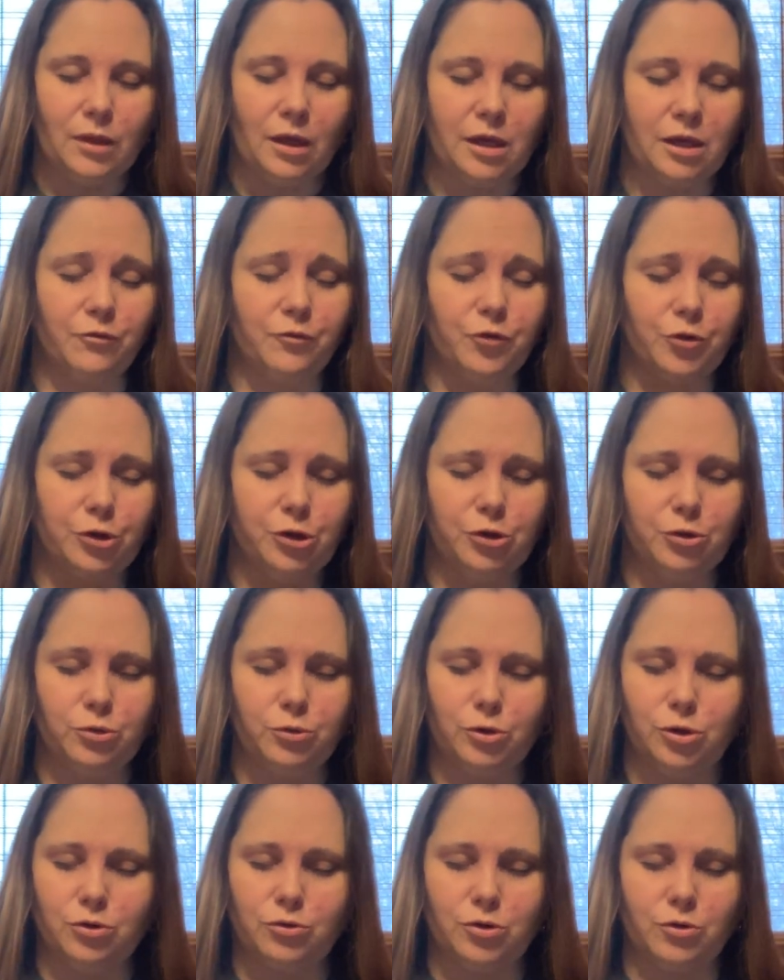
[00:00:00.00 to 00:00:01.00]
And for you,
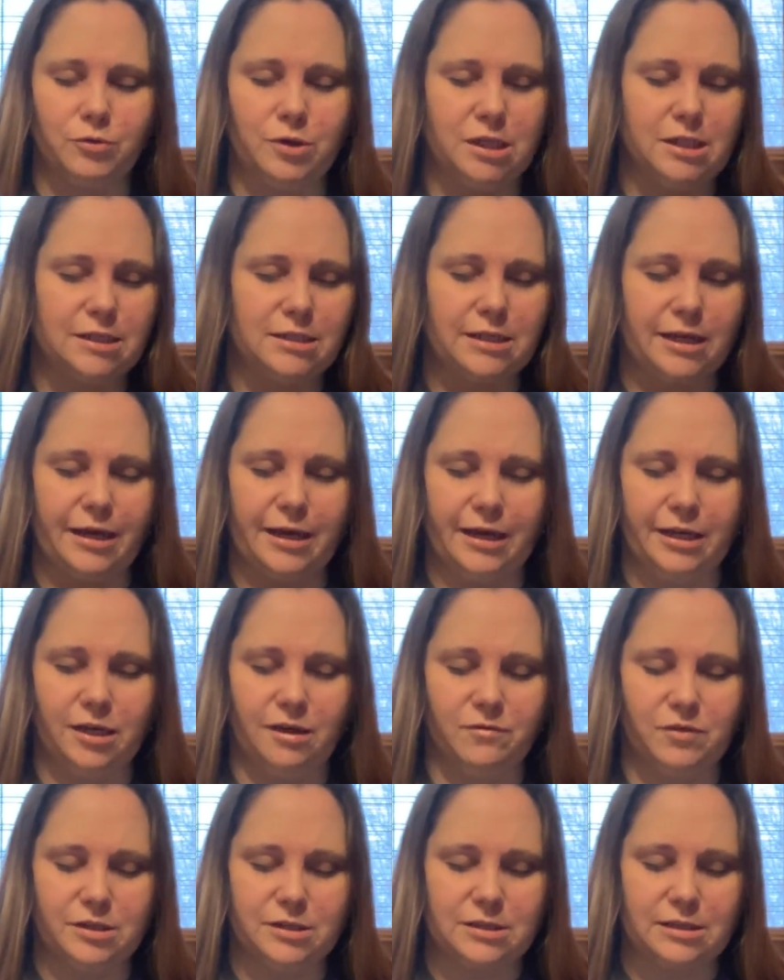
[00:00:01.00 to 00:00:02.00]
you don't need to say any
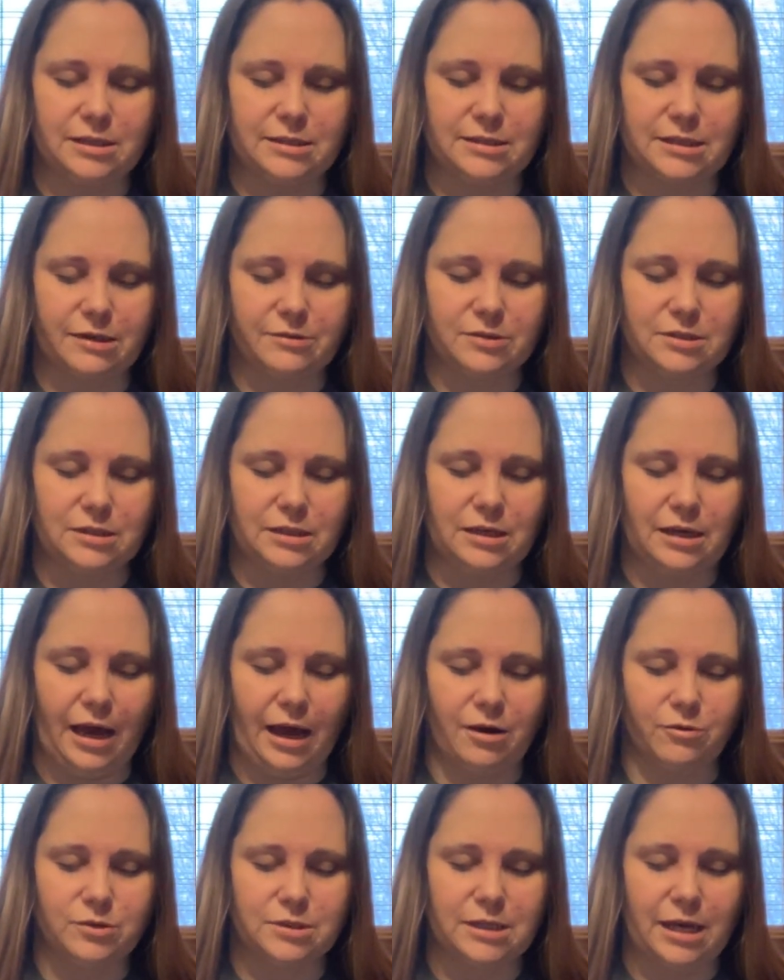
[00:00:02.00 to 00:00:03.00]
of these things
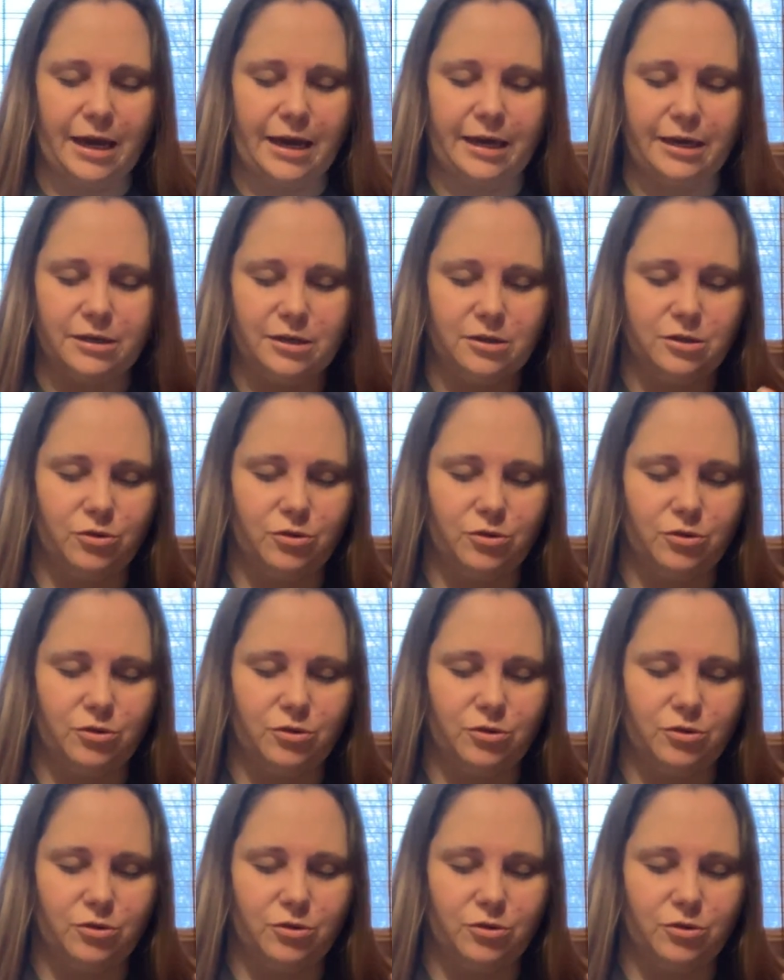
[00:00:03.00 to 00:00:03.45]
outside.